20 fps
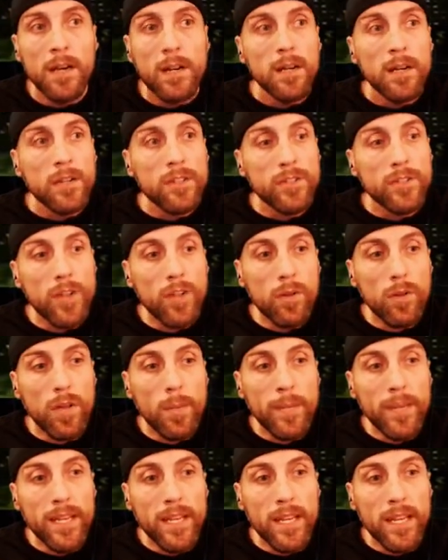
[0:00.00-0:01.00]
So
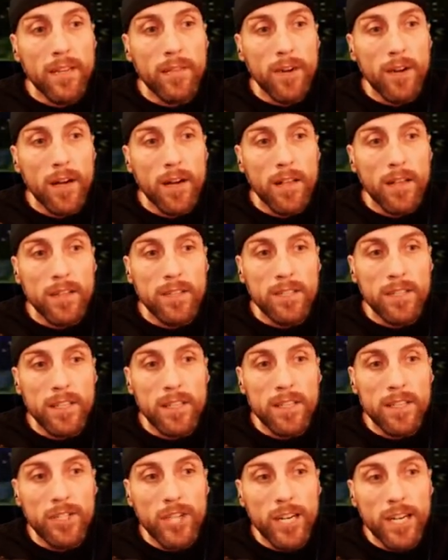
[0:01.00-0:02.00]
let me give,
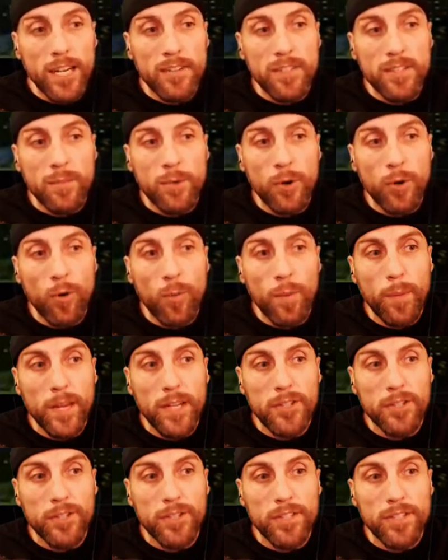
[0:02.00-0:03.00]
let's check out some cool
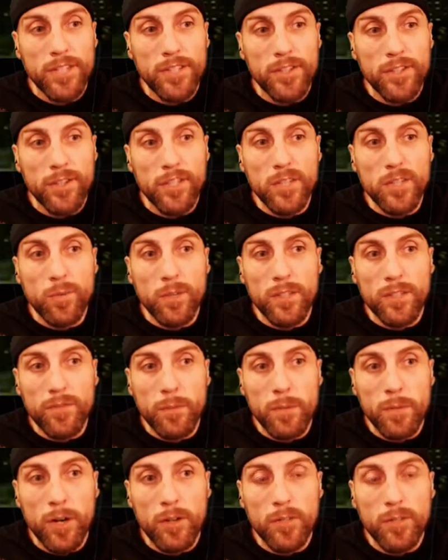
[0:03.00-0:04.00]
pictures here. So this one's
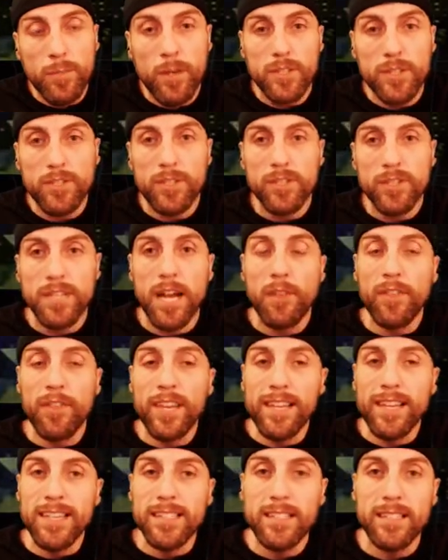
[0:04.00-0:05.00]
from Ghostbusters. Now
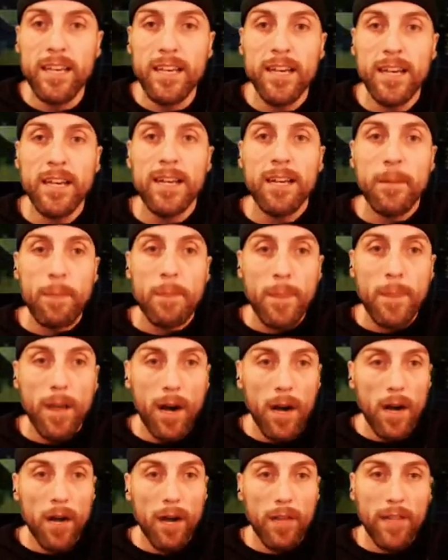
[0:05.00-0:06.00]
this,
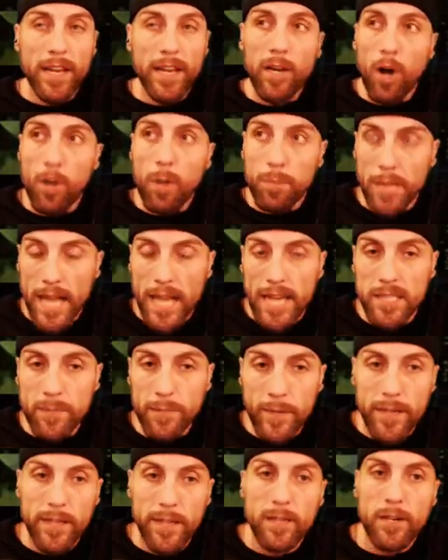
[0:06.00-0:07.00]
they call
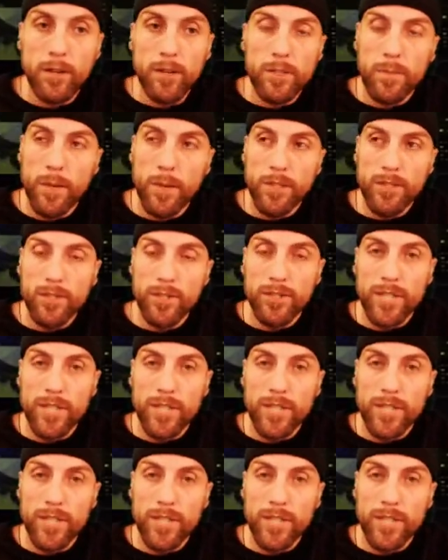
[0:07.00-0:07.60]
plasma in Ghostbusters